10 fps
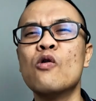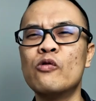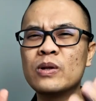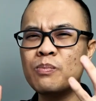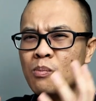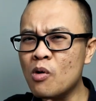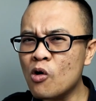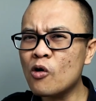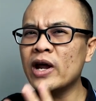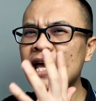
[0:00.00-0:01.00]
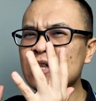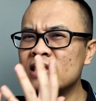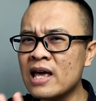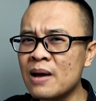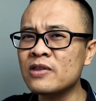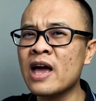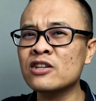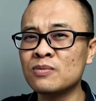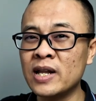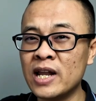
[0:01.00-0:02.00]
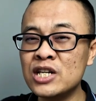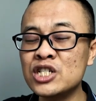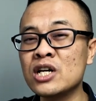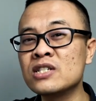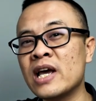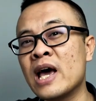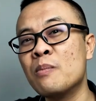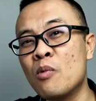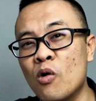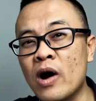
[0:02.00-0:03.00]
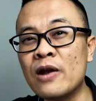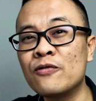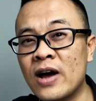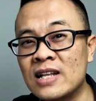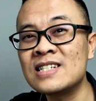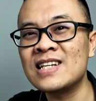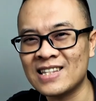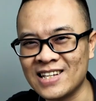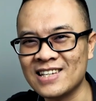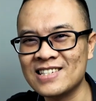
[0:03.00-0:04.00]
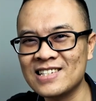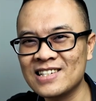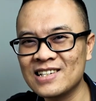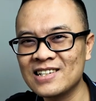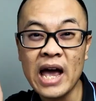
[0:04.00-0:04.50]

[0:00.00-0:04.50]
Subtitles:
with more in-depth explanations and more advanced settings.